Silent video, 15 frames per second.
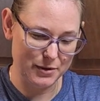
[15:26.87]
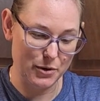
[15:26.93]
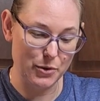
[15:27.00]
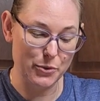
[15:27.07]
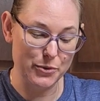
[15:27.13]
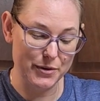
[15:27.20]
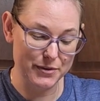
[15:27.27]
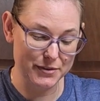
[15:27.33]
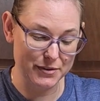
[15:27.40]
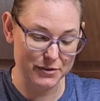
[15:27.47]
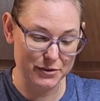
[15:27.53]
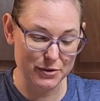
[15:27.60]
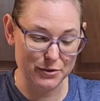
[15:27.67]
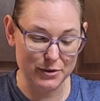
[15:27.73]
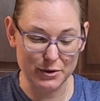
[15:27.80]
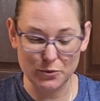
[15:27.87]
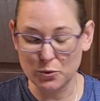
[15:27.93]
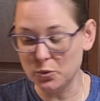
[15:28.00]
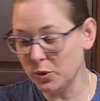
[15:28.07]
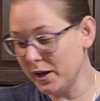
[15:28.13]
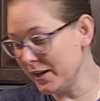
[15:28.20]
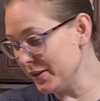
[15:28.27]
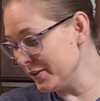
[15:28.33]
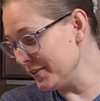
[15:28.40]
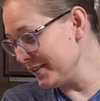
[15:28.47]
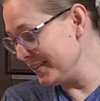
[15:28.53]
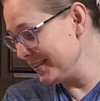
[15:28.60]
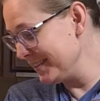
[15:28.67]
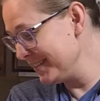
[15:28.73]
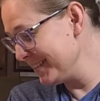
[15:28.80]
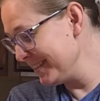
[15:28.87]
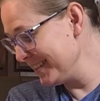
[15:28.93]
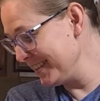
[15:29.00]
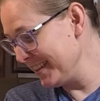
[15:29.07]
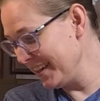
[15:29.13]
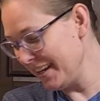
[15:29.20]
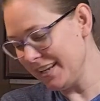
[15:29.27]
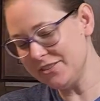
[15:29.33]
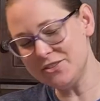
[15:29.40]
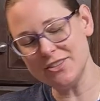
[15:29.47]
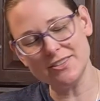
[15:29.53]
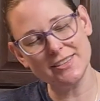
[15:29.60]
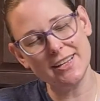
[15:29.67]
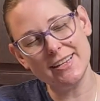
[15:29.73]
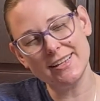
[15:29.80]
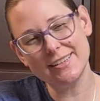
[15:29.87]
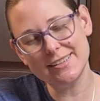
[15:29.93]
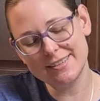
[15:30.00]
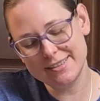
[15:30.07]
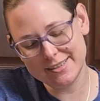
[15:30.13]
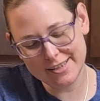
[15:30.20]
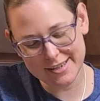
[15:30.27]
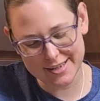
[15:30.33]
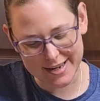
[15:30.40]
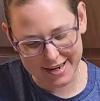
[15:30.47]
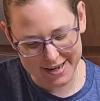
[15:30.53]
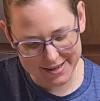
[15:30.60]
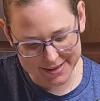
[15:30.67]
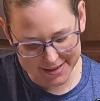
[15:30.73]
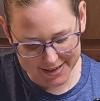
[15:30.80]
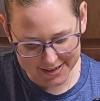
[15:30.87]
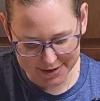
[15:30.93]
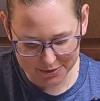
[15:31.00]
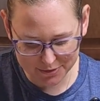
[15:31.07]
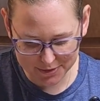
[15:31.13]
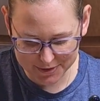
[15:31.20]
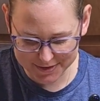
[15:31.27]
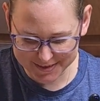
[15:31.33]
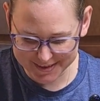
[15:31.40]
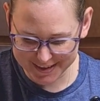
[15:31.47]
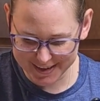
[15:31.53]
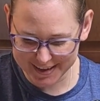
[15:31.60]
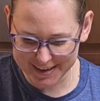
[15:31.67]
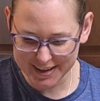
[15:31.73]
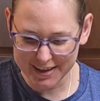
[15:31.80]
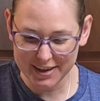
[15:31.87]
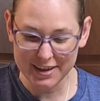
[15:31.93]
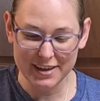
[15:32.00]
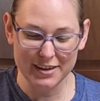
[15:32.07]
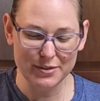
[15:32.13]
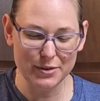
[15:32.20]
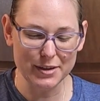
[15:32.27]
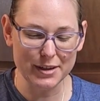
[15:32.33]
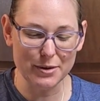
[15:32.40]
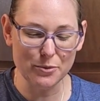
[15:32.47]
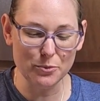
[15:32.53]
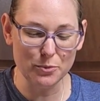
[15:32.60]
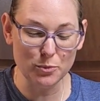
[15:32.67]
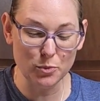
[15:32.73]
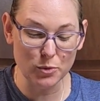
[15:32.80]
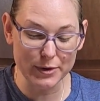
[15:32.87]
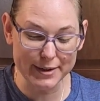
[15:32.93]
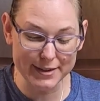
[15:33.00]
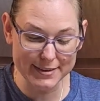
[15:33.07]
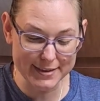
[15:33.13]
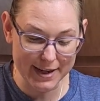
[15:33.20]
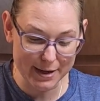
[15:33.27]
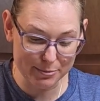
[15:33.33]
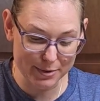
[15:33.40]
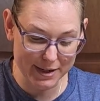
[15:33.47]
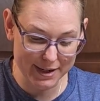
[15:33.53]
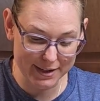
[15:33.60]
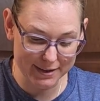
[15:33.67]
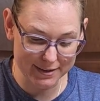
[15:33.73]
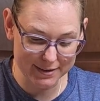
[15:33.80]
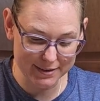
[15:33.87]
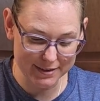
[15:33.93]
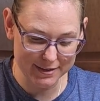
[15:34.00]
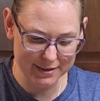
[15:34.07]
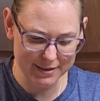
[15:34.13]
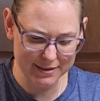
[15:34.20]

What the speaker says: Oh, this is going well. It's just like a today thing, it feels like. Look at what is happening.